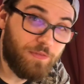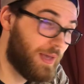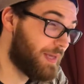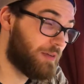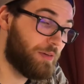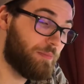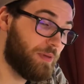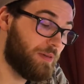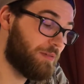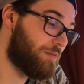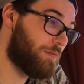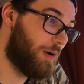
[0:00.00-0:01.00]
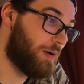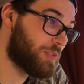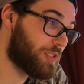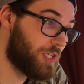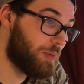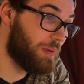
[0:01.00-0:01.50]
fake, could be
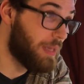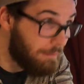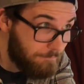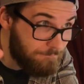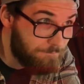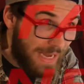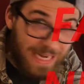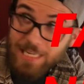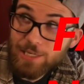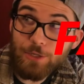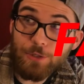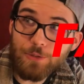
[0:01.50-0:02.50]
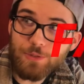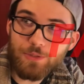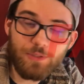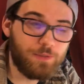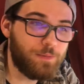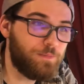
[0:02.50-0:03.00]
false, could be fake
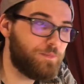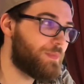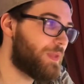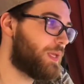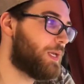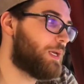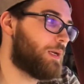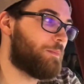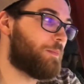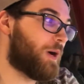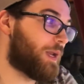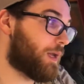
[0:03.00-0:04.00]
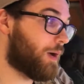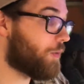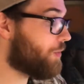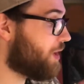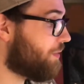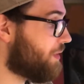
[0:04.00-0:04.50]
news. But uh,
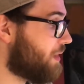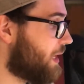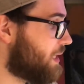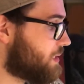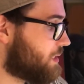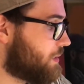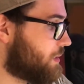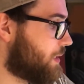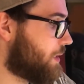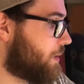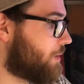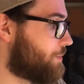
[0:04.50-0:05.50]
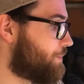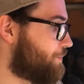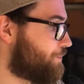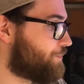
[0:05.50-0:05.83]
nonetheless, you know,